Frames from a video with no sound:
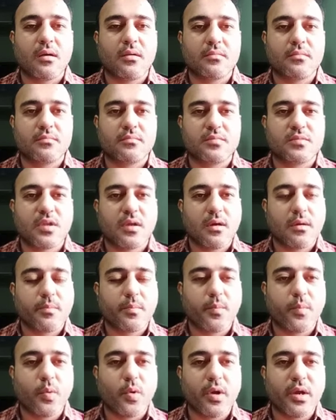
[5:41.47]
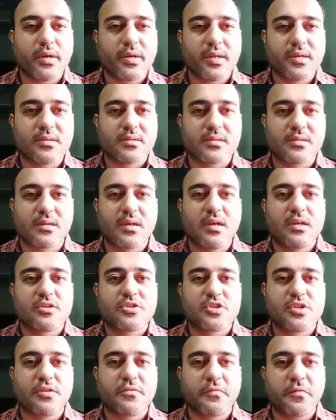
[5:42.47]
the poetess,
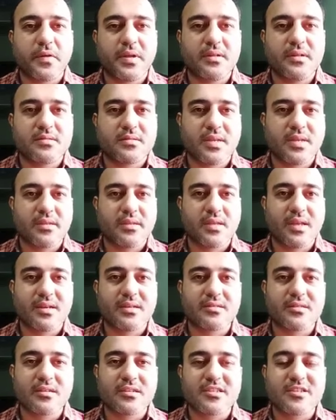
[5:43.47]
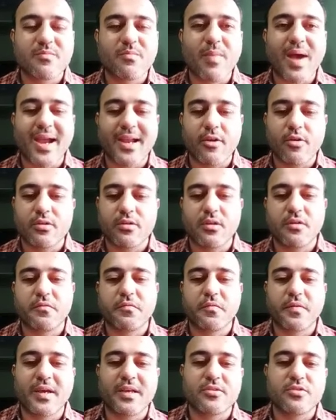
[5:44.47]
she feels that there is a smile on the
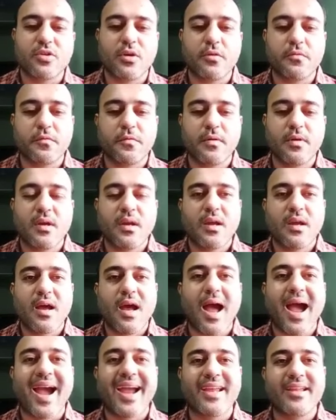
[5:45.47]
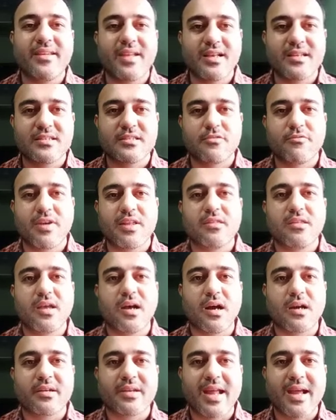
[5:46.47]
face of hyenas when they
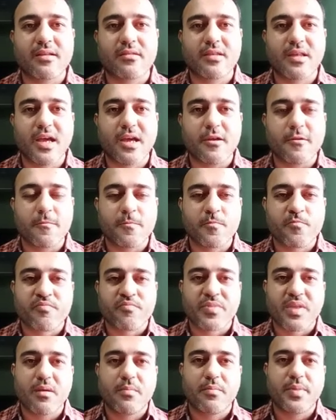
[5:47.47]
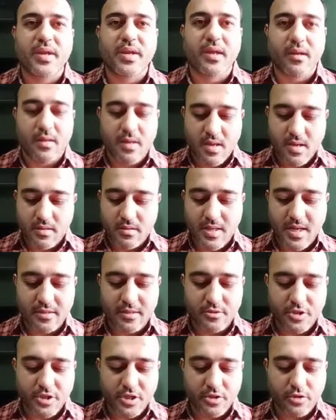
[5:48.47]
attack their prey. Then
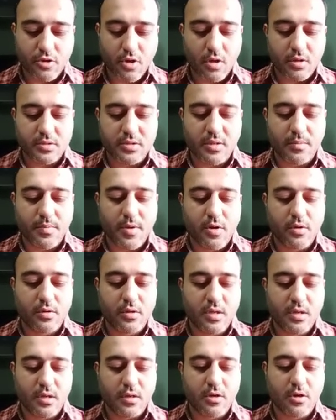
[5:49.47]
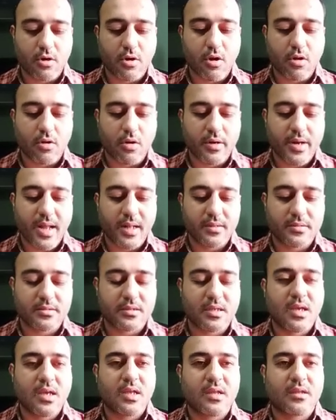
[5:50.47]
she talks about the crocodiles,
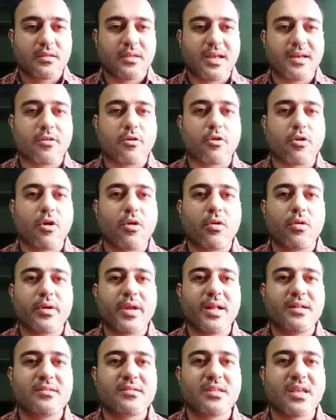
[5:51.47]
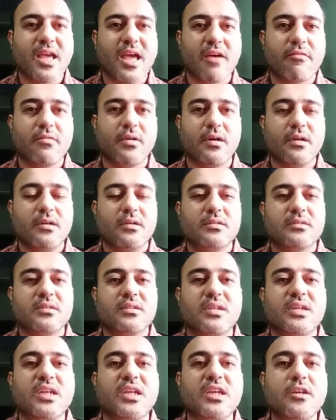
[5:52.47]
that crocodiles, they have a
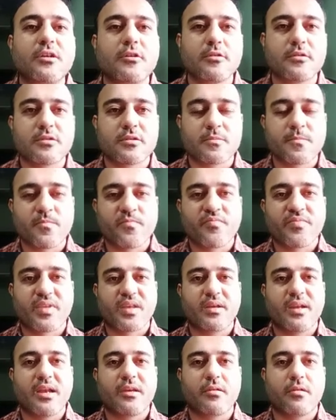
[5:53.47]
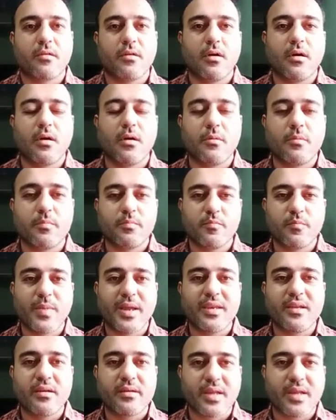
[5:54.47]
tears, right?
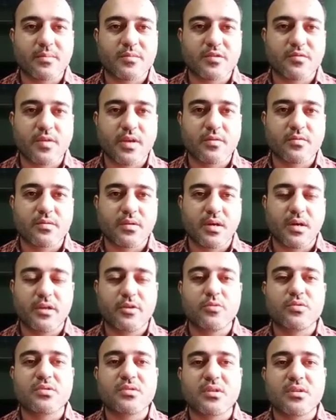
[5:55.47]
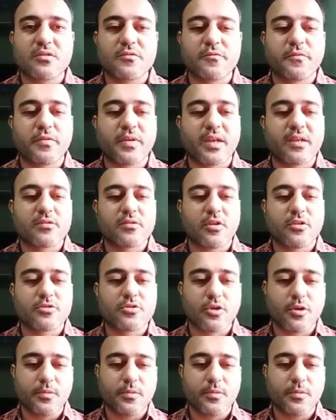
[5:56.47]
Many a times we have used this phrase also.